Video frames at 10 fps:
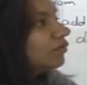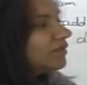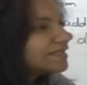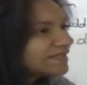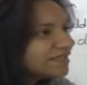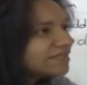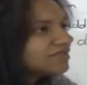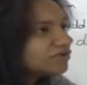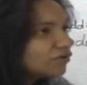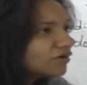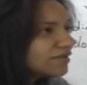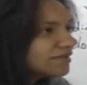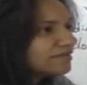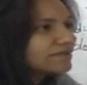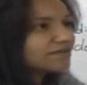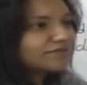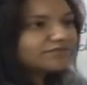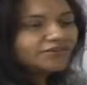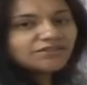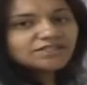we see stars
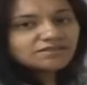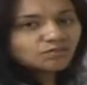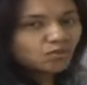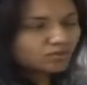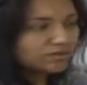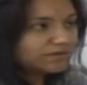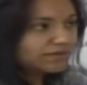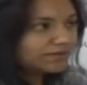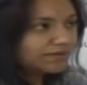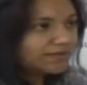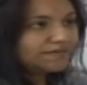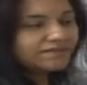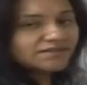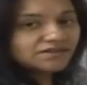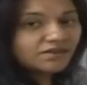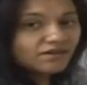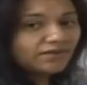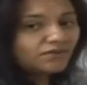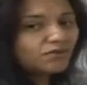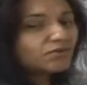very small in the sky,
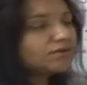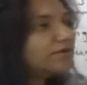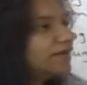or